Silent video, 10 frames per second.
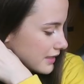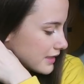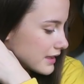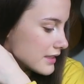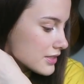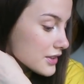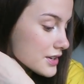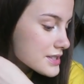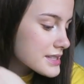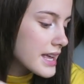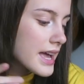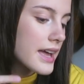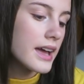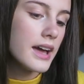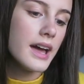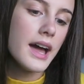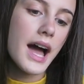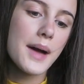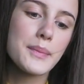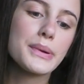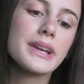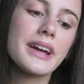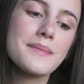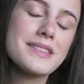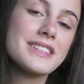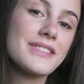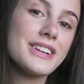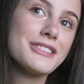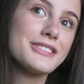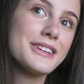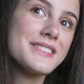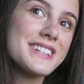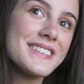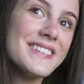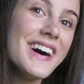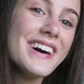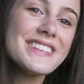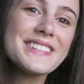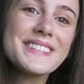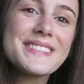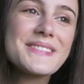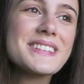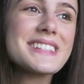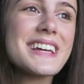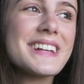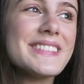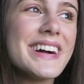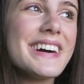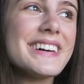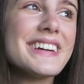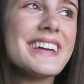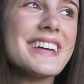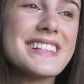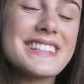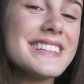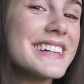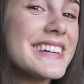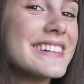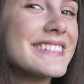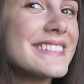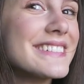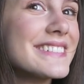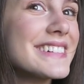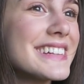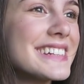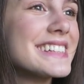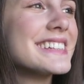and then Thursday I'm putting out a music video for it, which I'm also super excited about. It's looking really